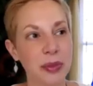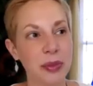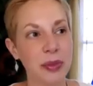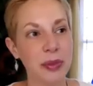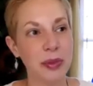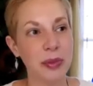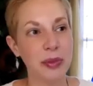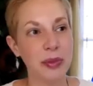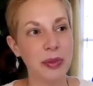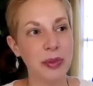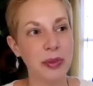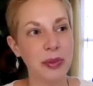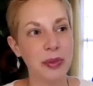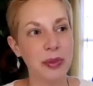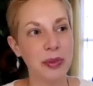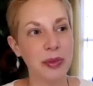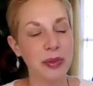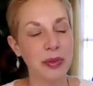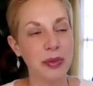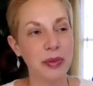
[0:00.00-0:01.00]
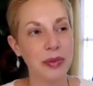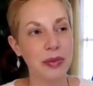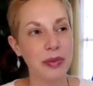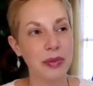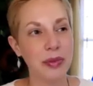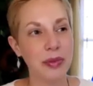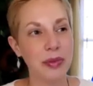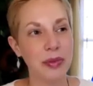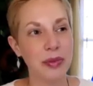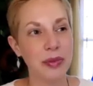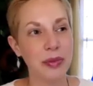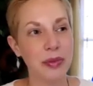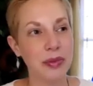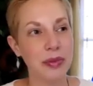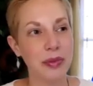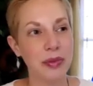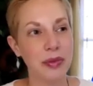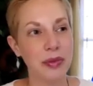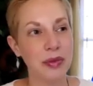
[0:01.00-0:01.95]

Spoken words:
[no speech]